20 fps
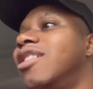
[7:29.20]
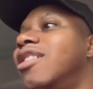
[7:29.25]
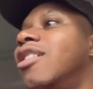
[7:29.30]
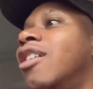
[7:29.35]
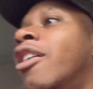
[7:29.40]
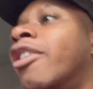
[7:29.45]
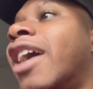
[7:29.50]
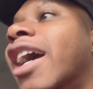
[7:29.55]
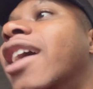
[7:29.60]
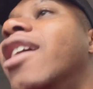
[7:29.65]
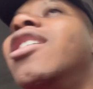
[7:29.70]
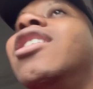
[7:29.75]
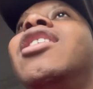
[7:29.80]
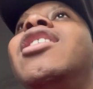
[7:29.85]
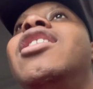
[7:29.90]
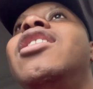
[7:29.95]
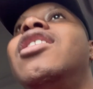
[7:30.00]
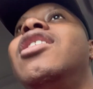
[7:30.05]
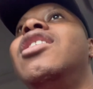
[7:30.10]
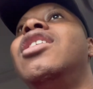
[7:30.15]
Okay,
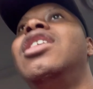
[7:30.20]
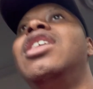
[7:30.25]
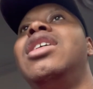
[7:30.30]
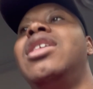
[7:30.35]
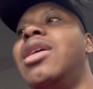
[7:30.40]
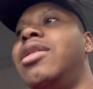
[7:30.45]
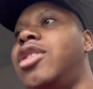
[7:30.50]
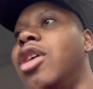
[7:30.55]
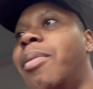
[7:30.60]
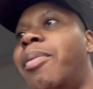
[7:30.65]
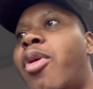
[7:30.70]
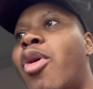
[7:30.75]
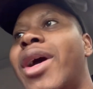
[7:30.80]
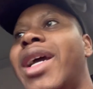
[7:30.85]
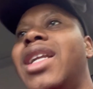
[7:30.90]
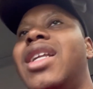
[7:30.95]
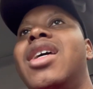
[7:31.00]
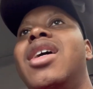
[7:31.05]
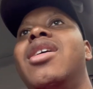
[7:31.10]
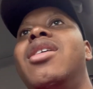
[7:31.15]
so
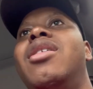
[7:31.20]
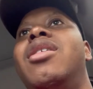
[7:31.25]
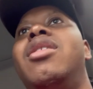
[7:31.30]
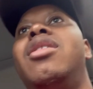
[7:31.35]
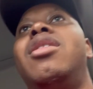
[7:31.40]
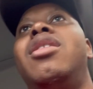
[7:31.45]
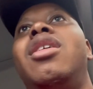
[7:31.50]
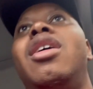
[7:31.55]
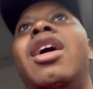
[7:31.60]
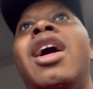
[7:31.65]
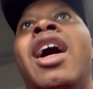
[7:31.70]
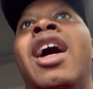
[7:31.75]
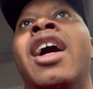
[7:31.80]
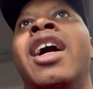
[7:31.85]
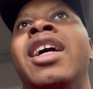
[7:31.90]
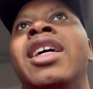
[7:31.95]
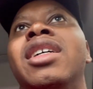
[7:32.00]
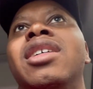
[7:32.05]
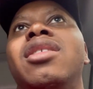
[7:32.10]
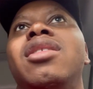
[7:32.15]
point.
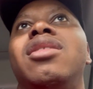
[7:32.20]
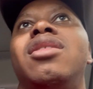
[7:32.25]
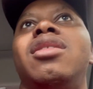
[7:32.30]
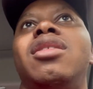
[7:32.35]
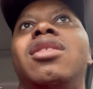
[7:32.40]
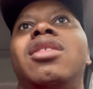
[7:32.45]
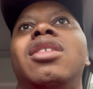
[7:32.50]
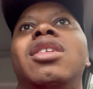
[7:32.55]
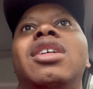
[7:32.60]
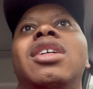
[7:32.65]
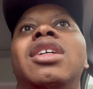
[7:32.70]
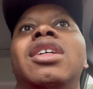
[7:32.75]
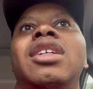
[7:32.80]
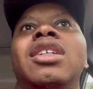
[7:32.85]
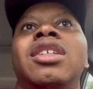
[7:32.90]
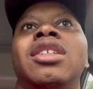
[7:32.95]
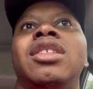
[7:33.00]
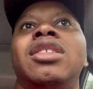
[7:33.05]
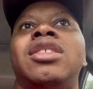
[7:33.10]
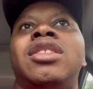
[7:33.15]
Uh,
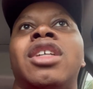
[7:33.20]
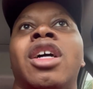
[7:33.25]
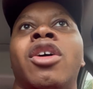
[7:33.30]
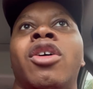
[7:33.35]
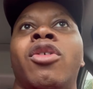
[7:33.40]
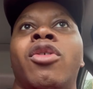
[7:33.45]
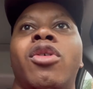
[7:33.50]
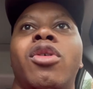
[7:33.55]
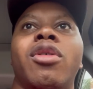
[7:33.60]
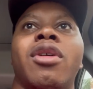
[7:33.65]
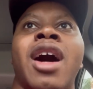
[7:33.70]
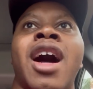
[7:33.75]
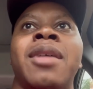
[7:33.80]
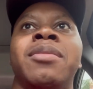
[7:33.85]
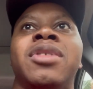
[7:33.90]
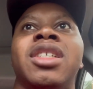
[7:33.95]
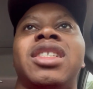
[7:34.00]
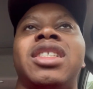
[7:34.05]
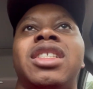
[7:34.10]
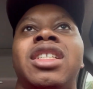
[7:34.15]
so I'm
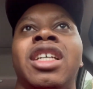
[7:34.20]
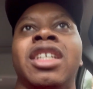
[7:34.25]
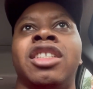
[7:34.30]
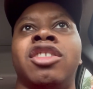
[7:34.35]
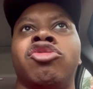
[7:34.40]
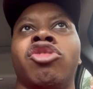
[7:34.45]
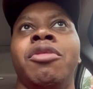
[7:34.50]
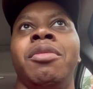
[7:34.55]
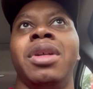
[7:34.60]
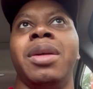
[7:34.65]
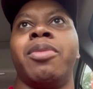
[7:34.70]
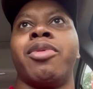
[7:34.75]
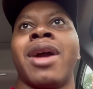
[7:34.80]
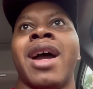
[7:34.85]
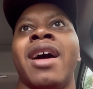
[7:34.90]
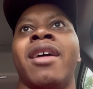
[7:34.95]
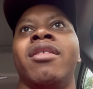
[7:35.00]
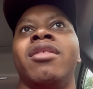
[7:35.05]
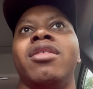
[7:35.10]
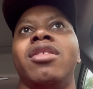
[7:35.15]
just extremely
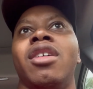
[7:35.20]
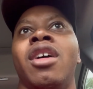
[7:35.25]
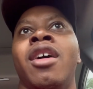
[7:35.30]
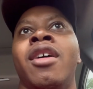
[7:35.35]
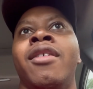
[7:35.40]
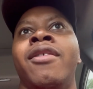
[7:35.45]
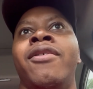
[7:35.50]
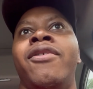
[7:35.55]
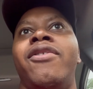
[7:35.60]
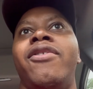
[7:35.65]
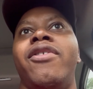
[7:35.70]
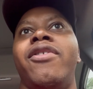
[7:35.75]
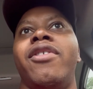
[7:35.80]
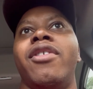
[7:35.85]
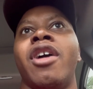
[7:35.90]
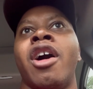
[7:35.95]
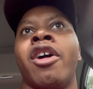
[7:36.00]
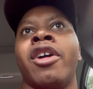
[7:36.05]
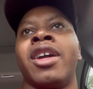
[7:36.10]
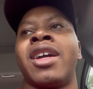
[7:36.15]
proud of
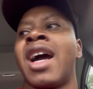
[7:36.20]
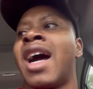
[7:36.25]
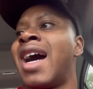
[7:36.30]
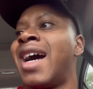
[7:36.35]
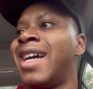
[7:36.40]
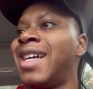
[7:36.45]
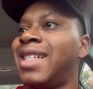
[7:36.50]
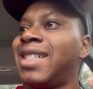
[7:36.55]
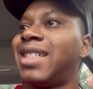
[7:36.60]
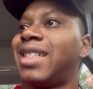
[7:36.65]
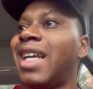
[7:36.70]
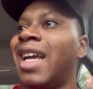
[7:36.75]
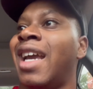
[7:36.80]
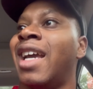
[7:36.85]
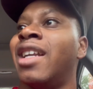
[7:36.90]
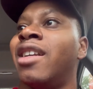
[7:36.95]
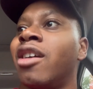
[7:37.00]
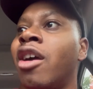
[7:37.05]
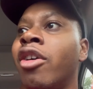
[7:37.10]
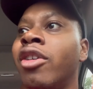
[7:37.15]
our guys
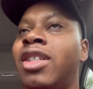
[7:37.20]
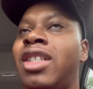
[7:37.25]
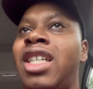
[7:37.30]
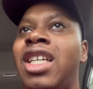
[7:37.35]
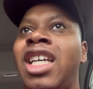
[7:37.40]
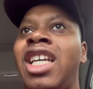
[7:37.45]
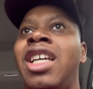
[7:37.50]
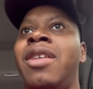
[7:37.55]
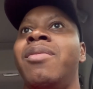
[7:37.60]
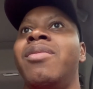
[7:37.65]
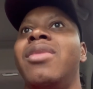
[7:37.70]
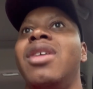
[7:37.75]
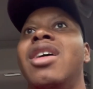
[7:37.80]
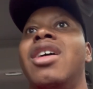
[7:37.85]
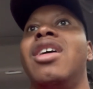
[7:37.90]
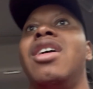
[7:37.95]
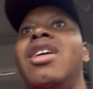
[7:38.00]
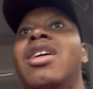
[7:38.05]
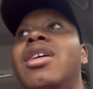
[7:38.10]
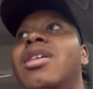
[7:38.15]
and our team
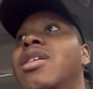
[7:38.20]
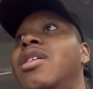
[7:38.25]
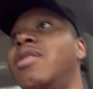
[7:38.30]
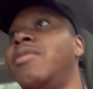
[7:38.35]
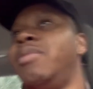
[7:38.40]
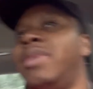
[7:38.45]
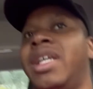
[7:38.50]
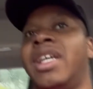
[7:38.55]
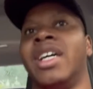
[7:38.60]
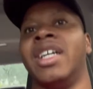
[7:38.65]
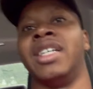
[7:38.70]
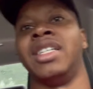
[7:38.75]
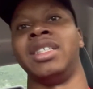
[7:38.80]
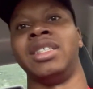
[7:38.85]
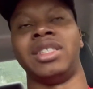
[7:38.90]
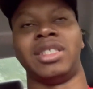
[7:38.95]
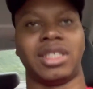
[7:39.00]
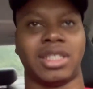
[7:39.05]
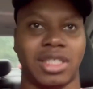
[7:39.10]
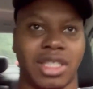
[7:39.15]

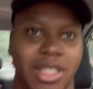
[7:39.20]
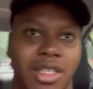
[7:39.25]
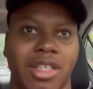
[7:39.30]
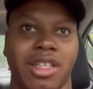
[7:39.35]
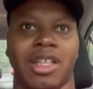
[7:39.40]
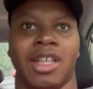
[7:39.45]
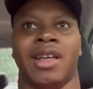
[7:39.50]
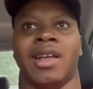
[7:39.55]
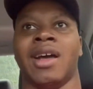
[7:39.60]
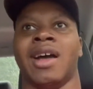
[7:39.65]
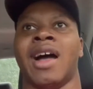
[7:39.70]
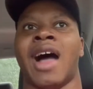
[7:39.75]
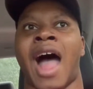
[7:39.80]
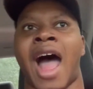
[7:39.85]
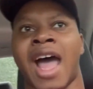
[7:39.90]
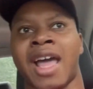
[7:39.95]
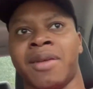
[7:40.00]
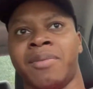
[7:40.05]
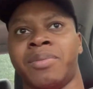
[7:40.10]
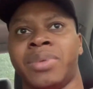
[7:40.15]
because
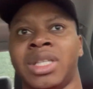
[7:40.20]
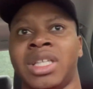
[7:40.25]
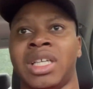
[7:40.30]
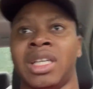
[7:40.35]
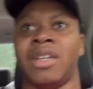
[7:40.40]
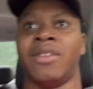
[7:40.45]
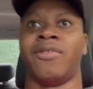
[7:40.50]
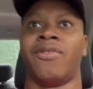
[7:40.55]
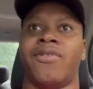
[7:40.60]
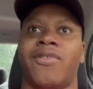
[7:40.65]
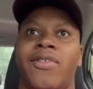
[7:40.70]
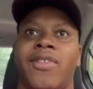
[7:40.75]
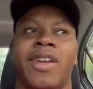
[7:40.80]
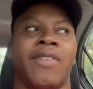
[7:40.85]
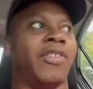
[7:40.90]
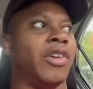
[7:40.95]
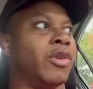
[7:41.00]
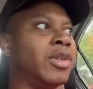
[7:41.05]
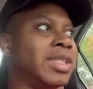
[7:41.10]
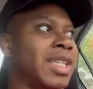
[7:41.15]
I believe
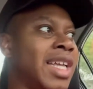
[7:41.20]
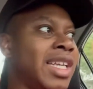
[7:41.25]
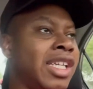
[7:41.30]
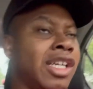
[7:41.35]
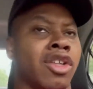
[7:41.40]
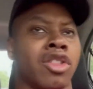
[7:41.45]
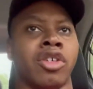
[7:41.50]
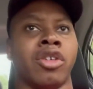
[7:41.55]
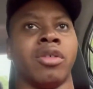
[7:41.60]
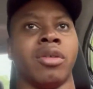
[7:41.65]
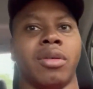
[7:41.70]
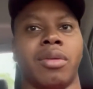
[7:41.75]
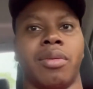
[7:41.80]
if it was any other